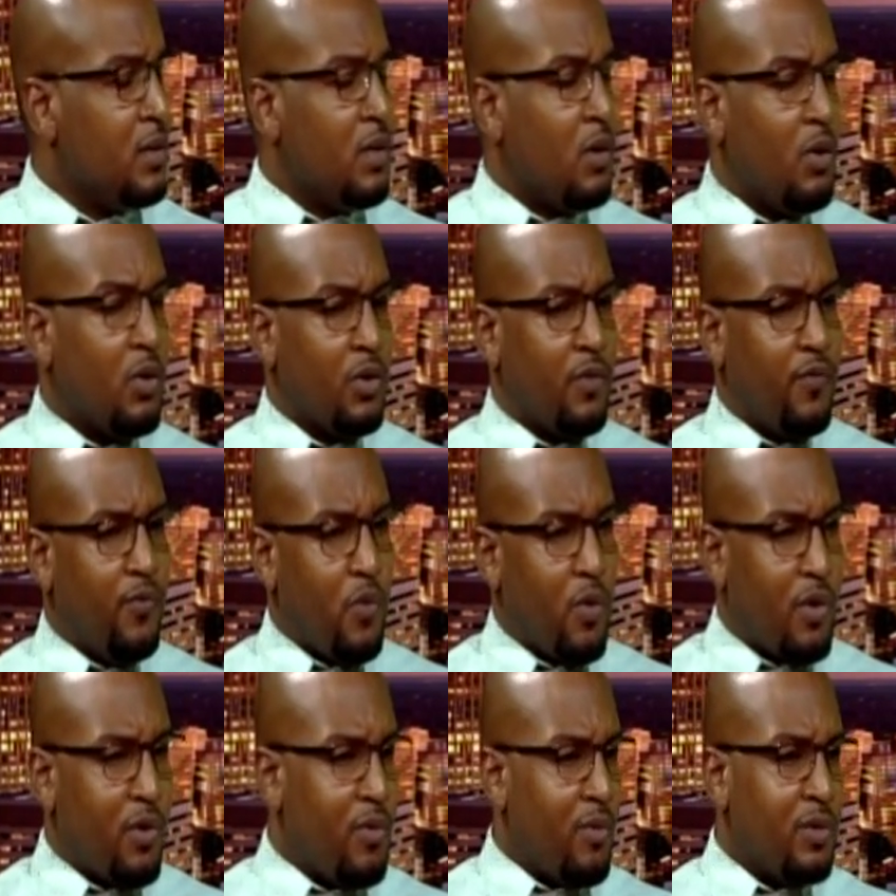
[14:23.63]
or the four
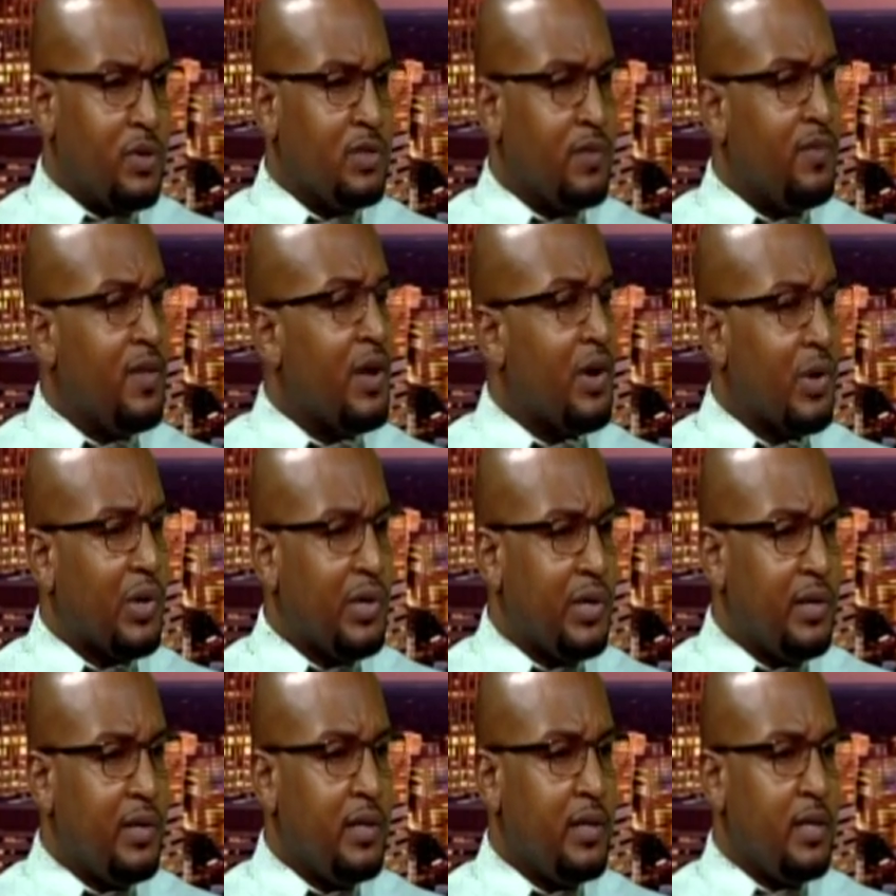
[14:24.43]
corners of their
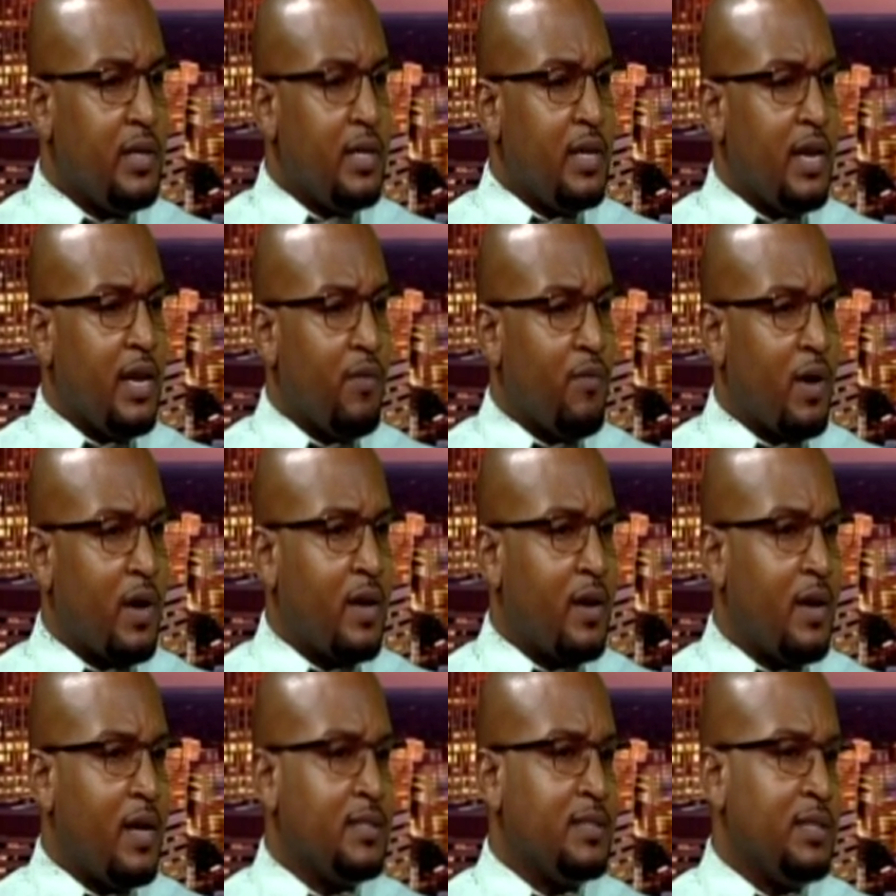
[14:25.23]
hood and
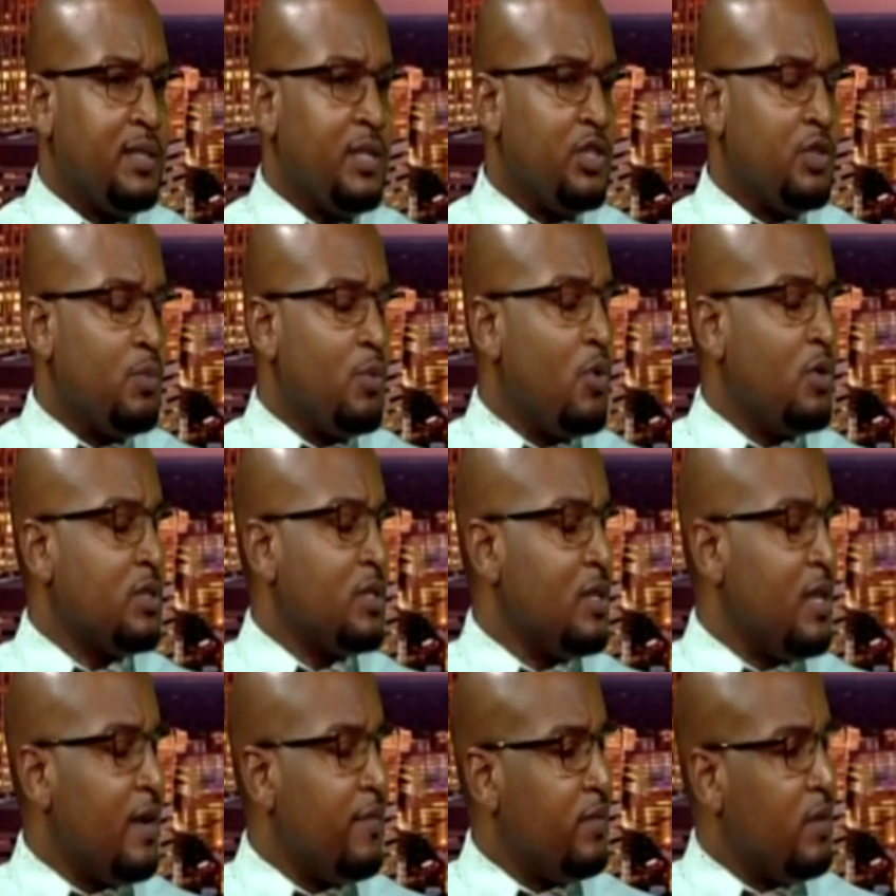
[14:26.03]
recognize that there's more to
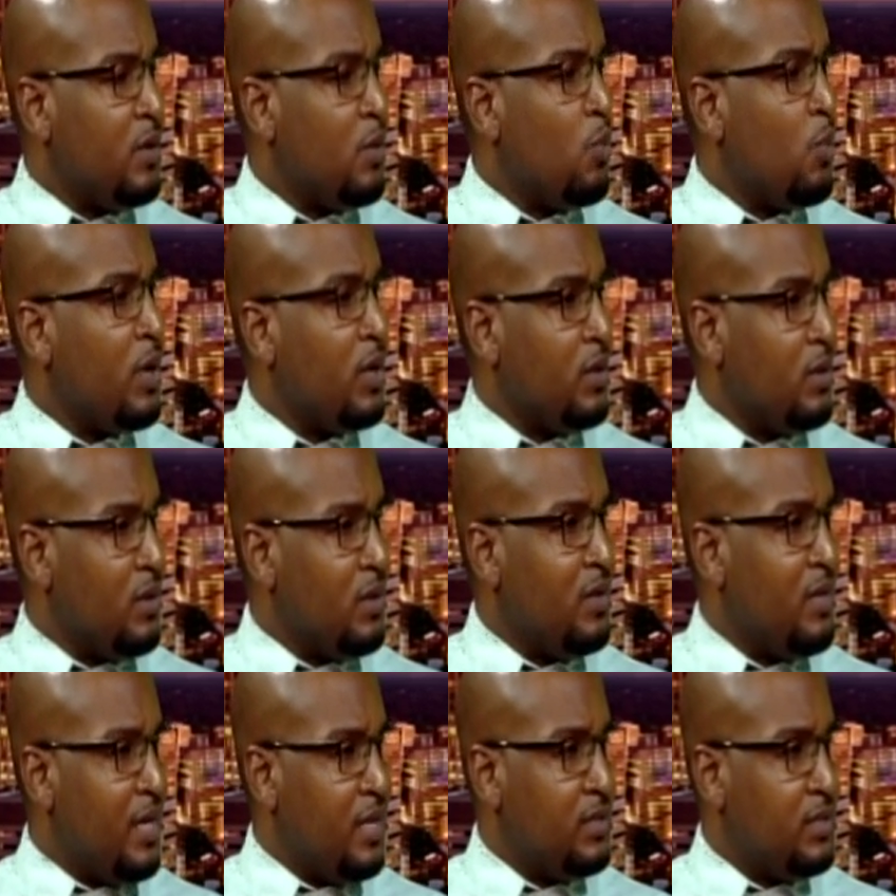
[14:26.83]
life than what
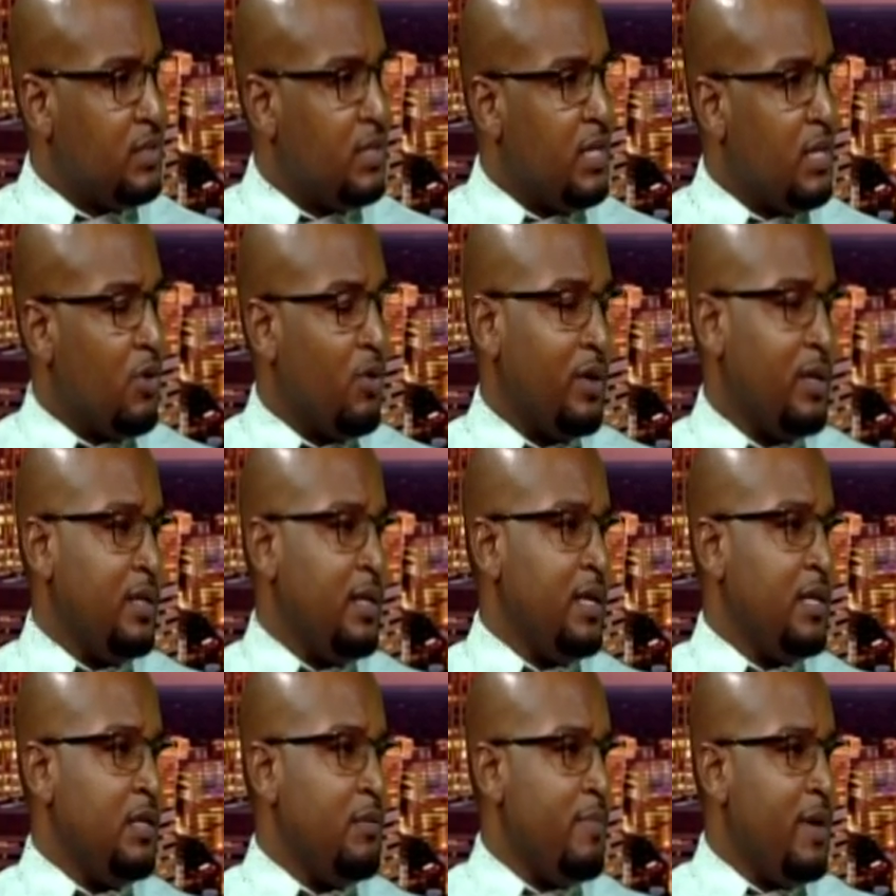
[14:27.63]
they see on a
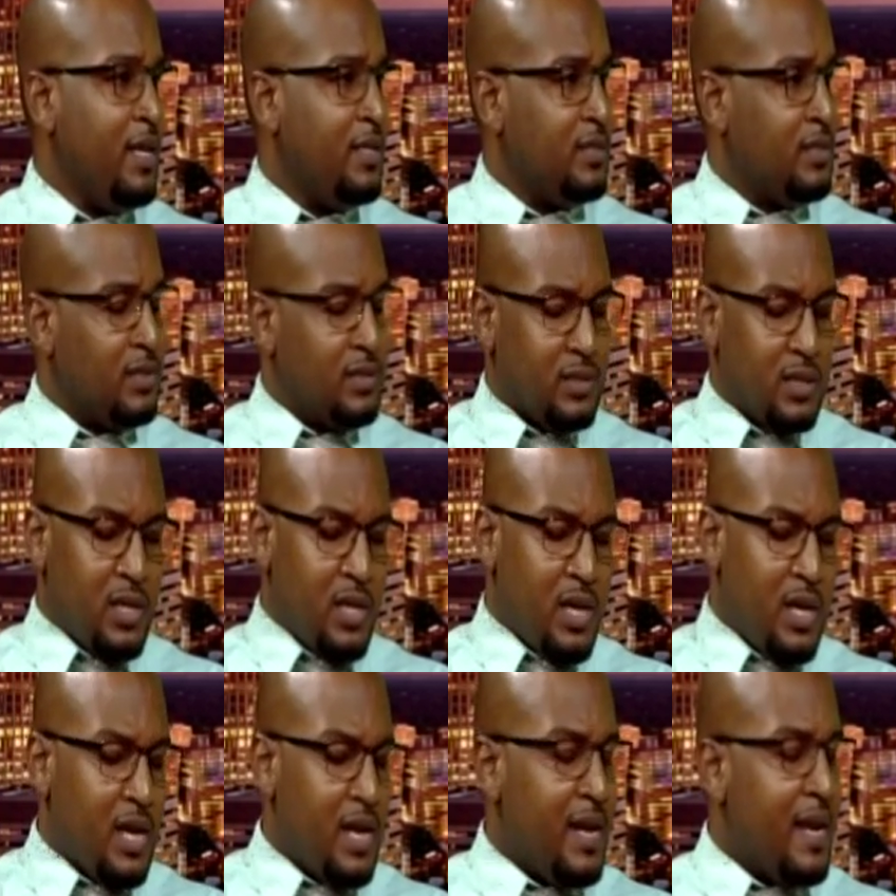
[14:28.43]
daily basis
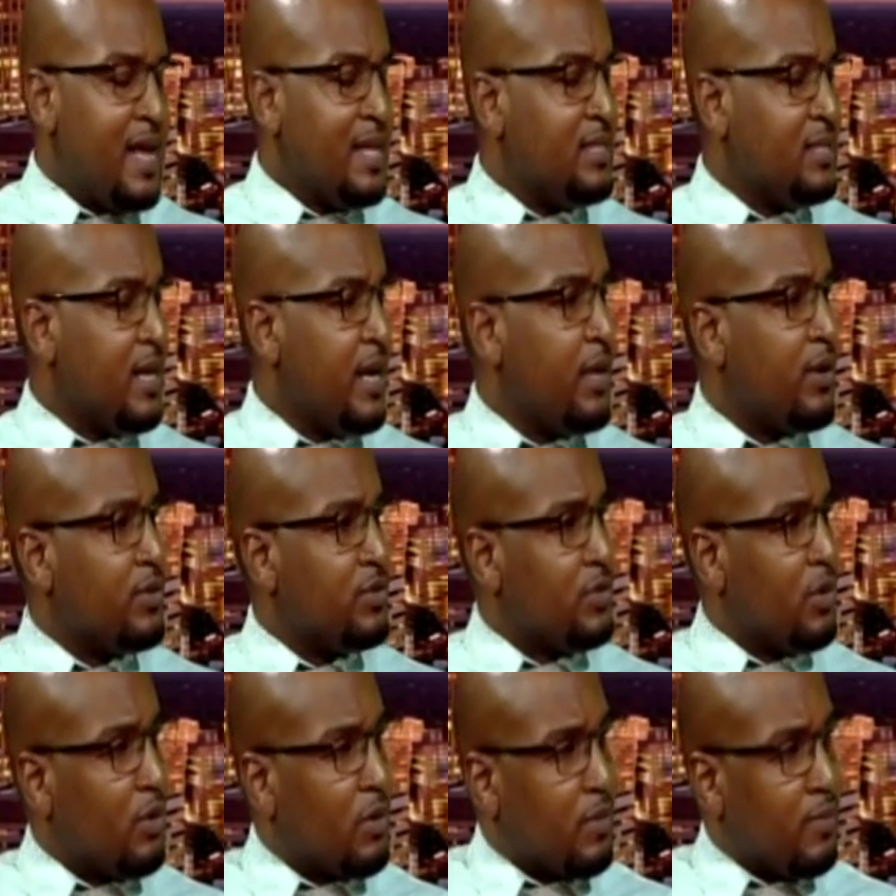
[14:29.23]
in that tight
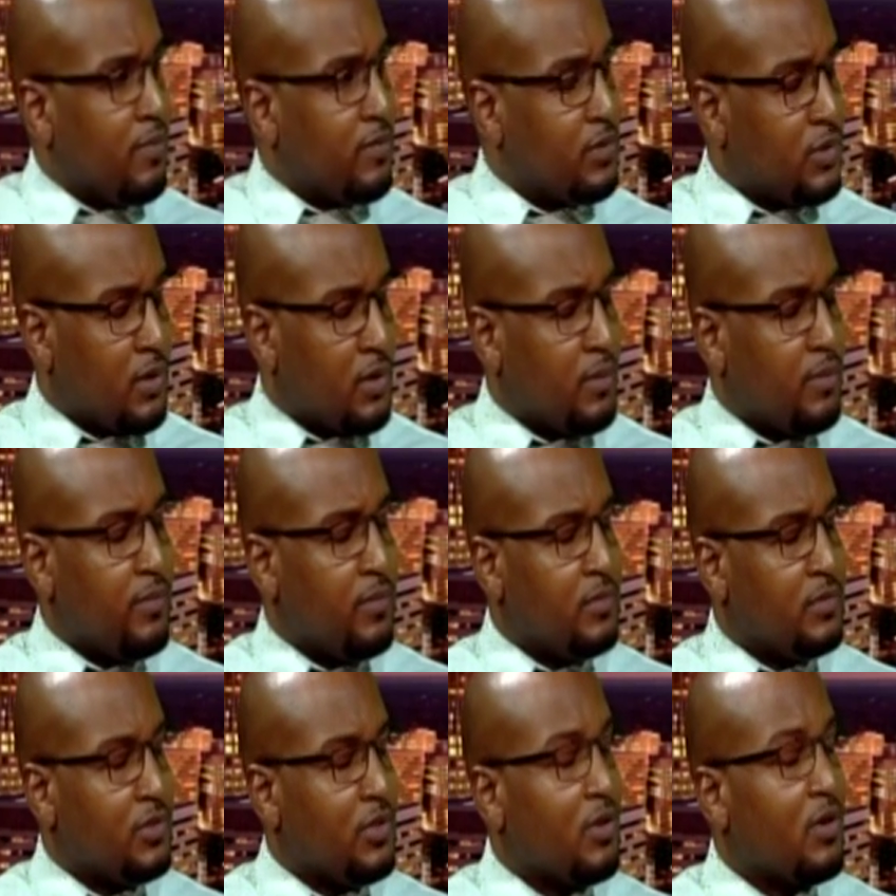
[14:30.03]

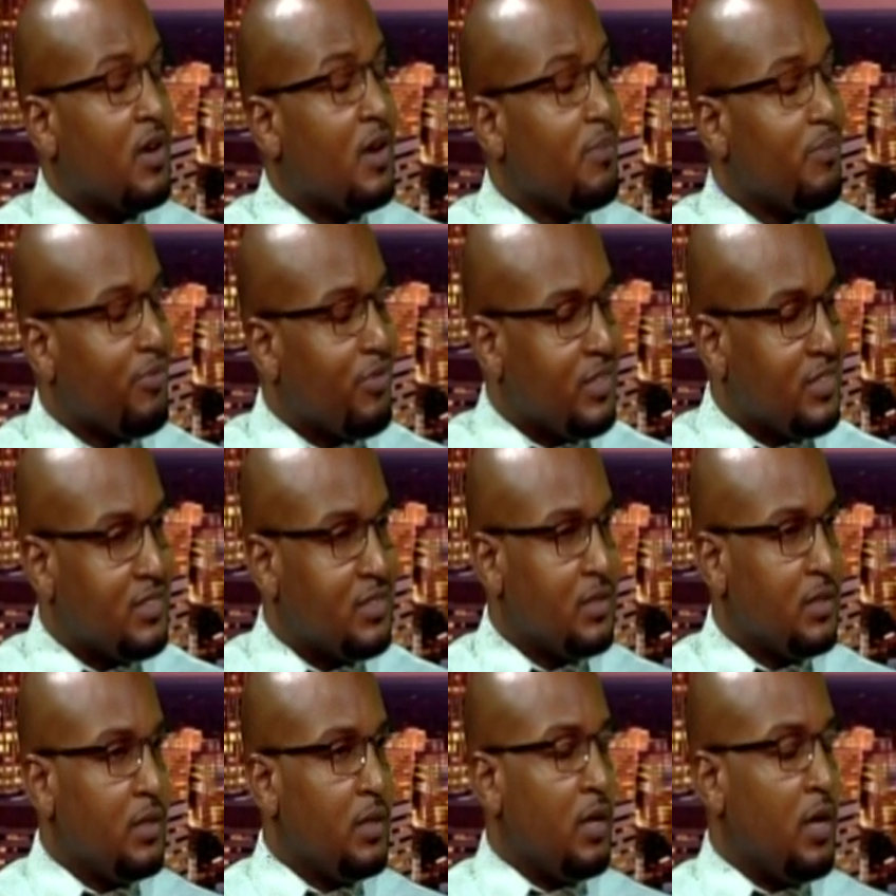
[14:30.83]
circumference
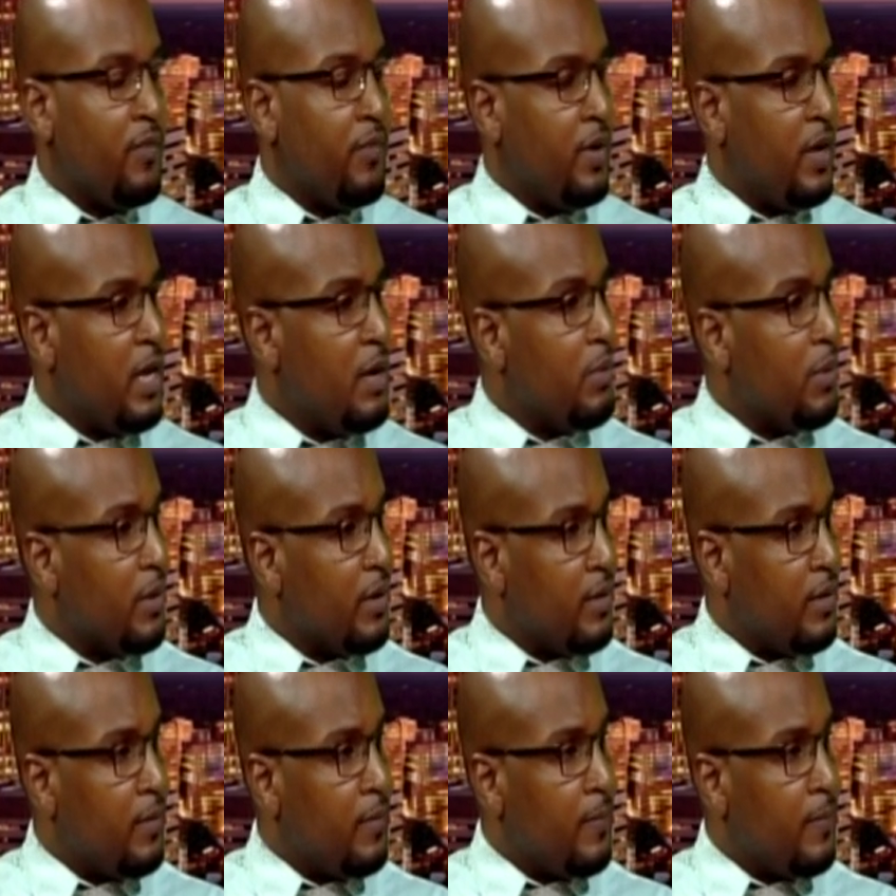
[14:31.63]
of a neighborhood.